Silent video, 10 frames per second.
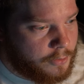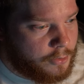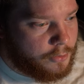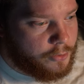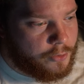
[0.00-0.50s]

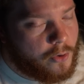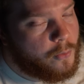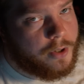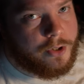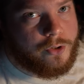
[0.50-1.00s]
You don't
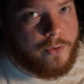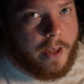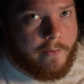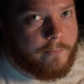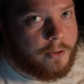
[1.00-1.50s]
want to do
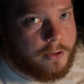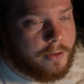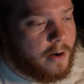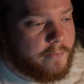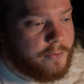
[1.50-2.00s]
that with the
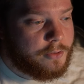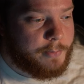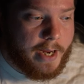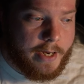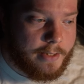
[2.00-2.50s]
coverage
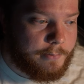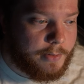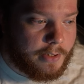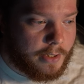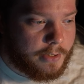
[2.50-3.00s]
paid,
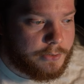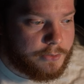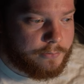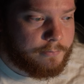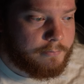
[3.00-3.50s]

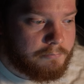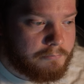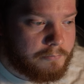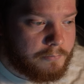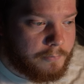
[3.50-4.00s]
because
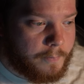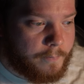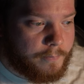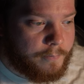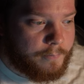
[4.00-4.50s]

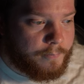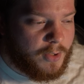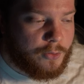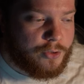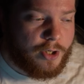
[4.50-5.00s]

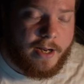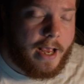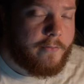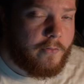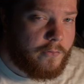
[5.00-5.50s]
you shouldn't
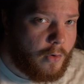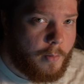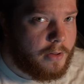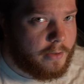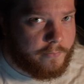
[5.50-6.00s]
have a
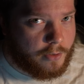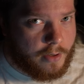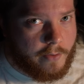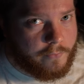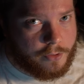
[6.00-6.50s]
formula for
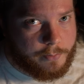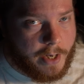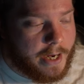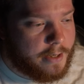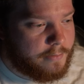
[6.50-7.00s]
coverage
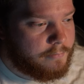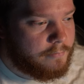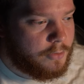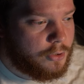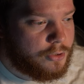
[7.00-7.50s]
paid.
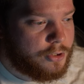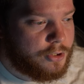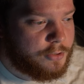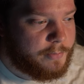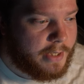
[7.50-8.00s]
You should
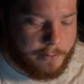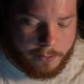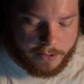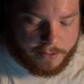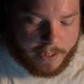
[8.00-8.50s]
just be able
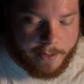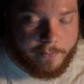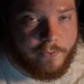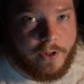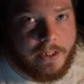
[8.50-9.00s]
to type
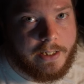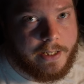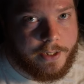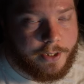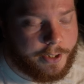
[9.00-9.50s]
freely
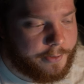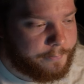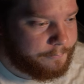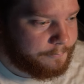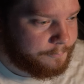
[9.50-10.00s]
in here,
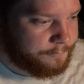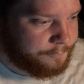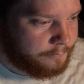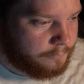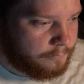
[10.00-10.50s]

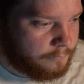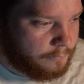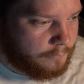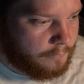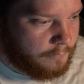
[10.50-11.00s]

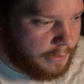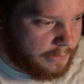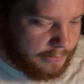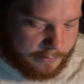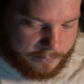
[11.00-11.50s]
like
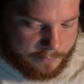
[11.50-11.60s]
this.